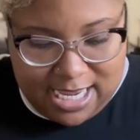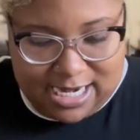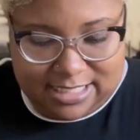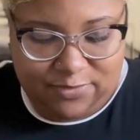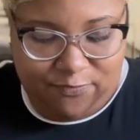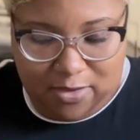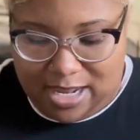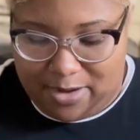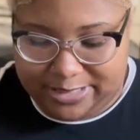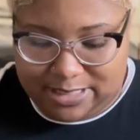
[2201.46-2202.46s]
And I just felt
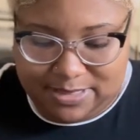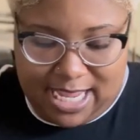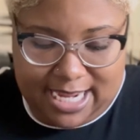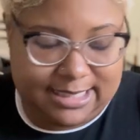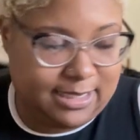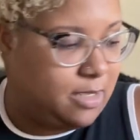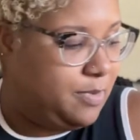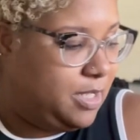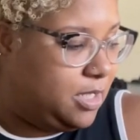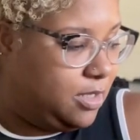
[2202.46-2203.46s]
like with some tights, it could
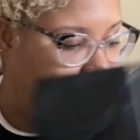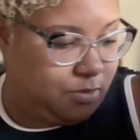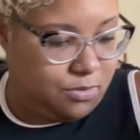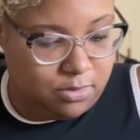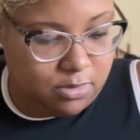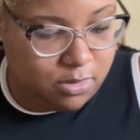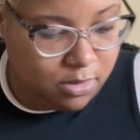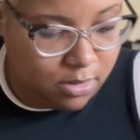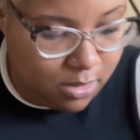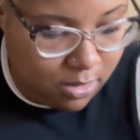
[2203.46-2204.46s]
be cute.
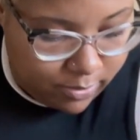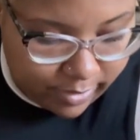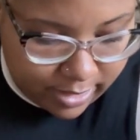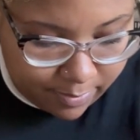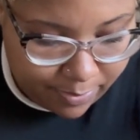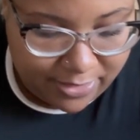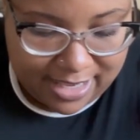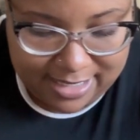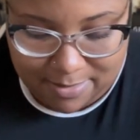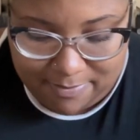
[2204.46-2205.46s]
We're going to put
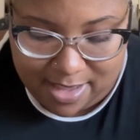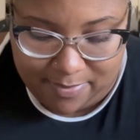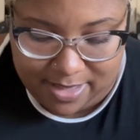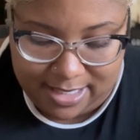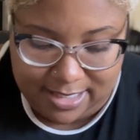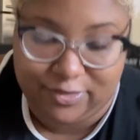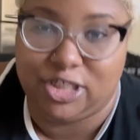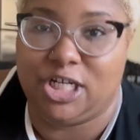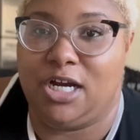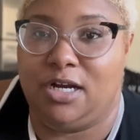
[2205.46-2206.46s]
that in the maybe
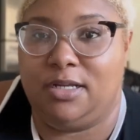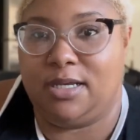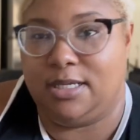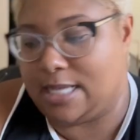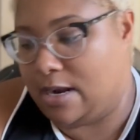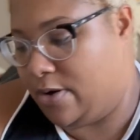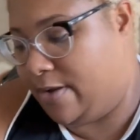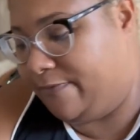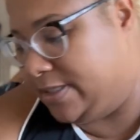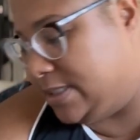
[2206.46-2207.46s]
return, because I don't know
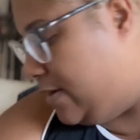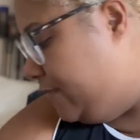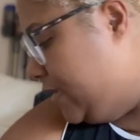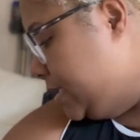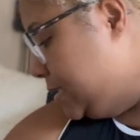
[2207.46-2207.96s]
if it's going to fit